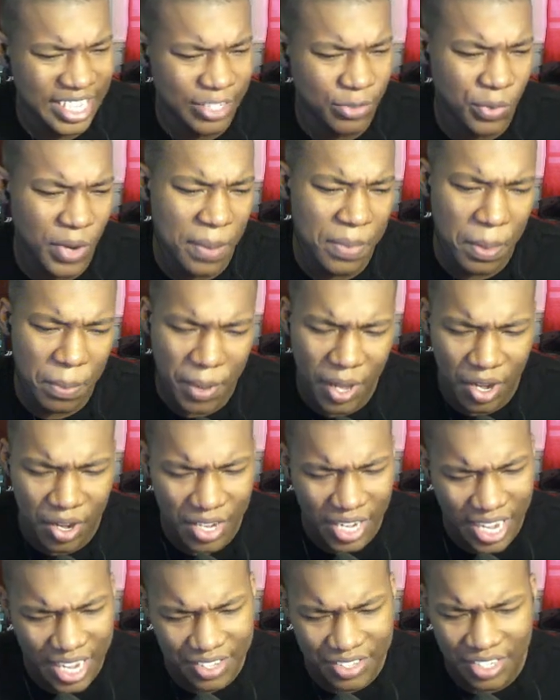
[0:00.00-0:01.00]
It says ram the
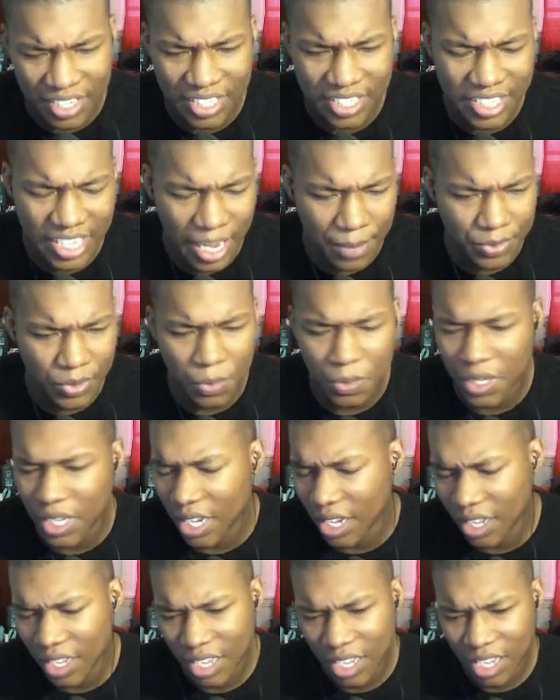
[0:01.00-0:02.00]
barricades and escape. So
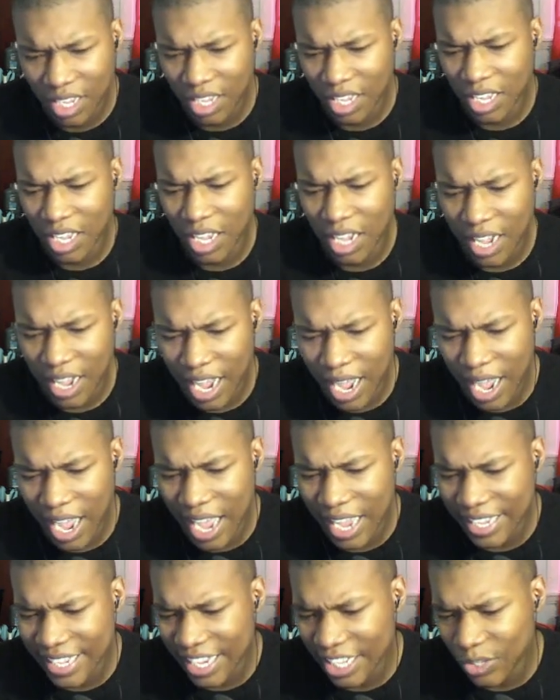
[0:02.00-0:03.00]
yeah,
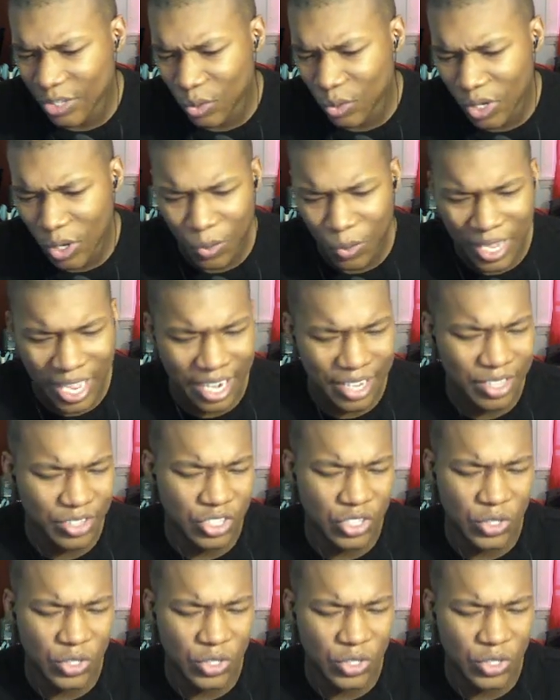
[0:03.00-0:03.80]
I guess, you know, we got to